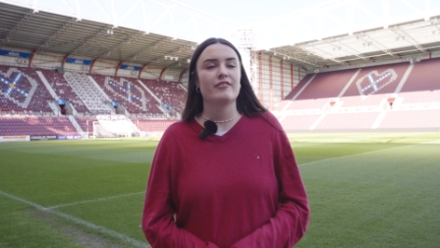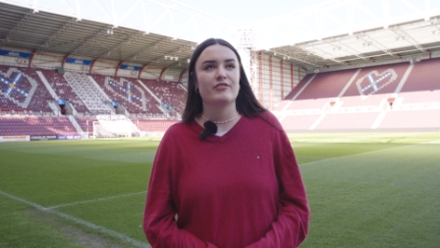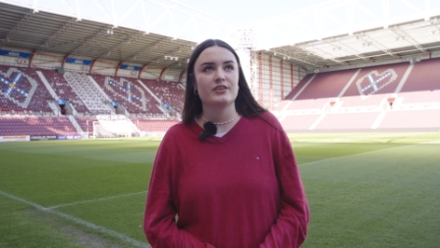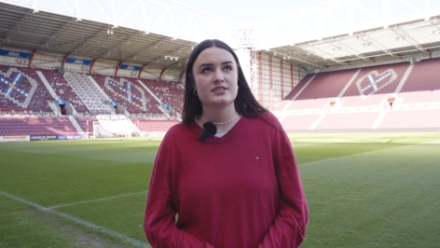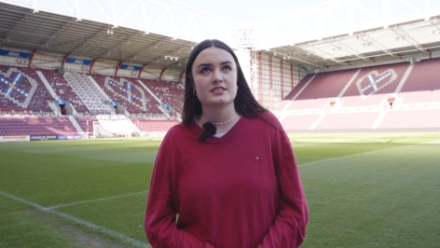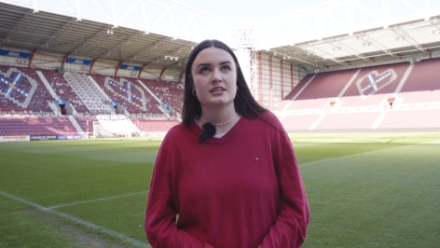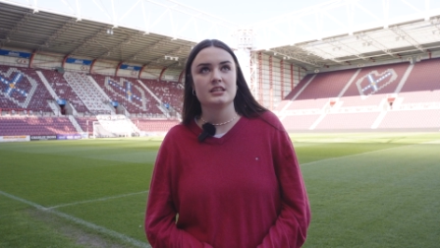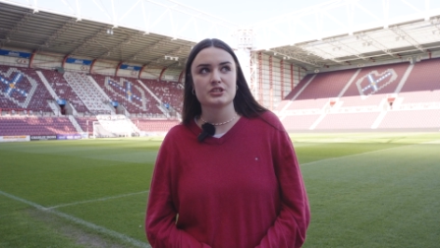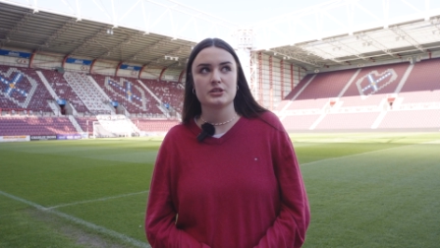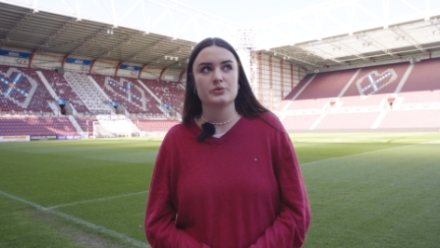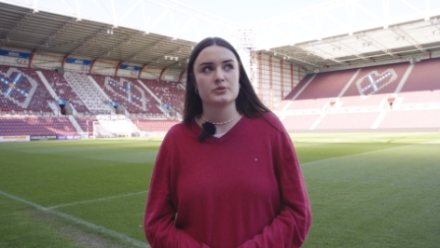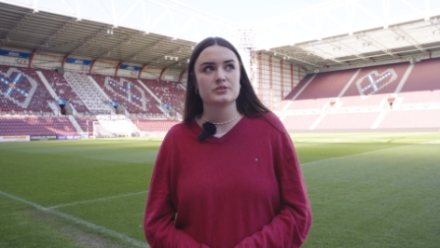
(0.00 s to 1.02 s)
I first
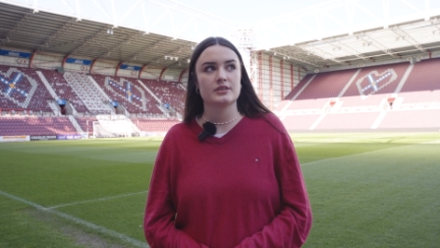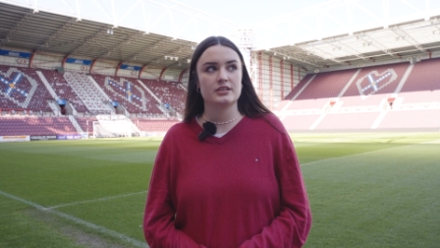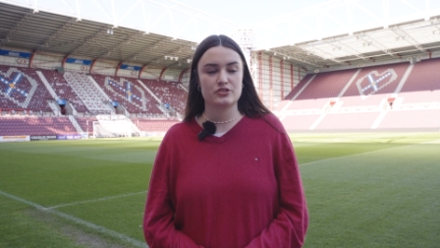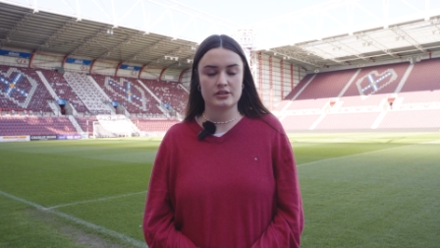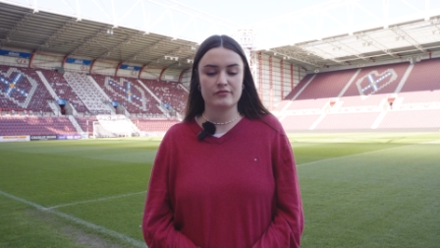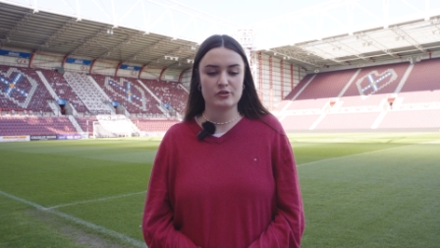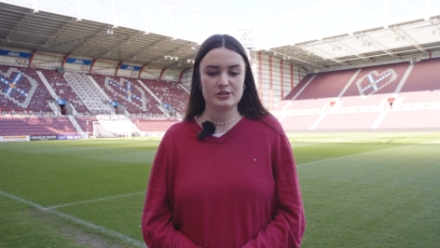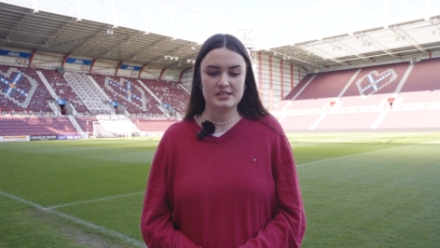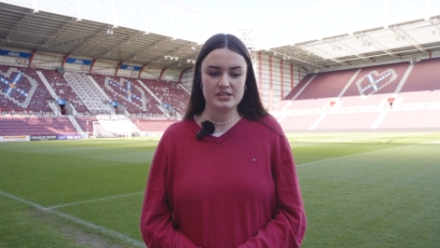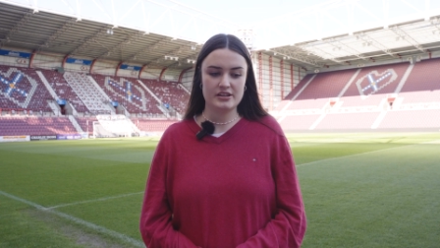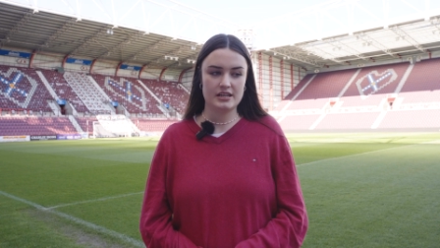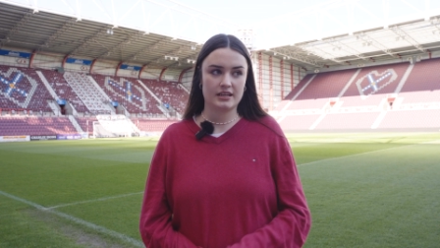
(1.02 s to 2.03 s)
initially was interested in
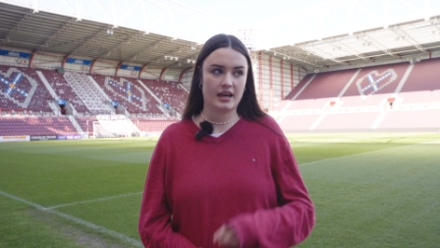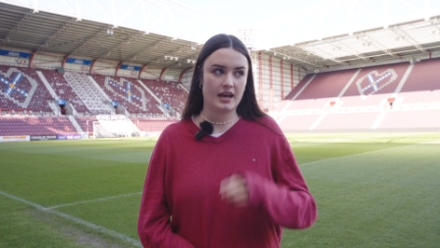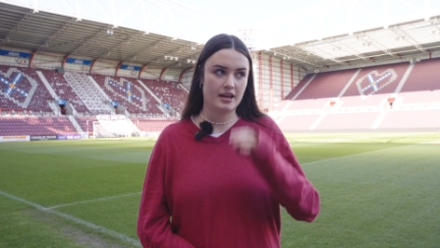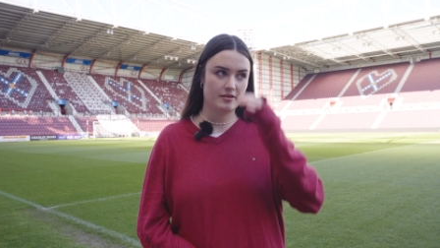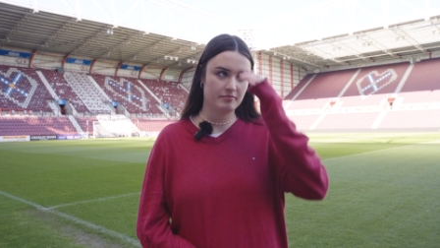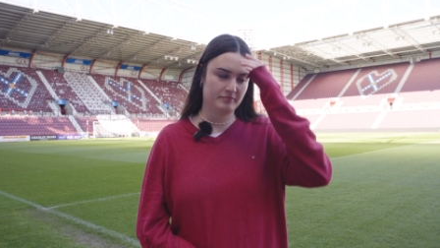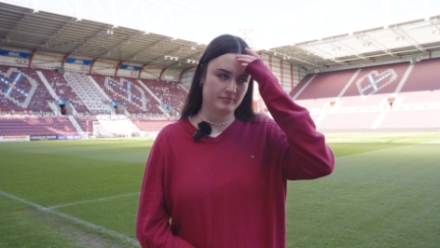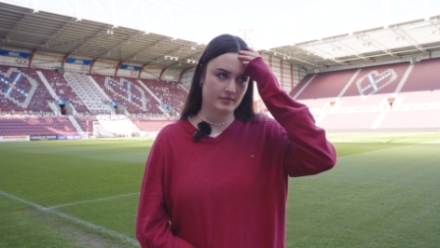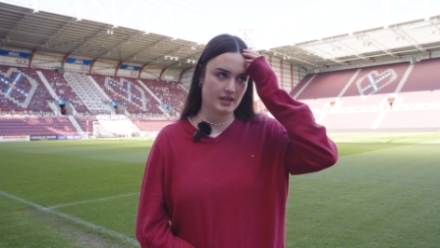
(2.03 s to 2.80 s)
volunteering, um,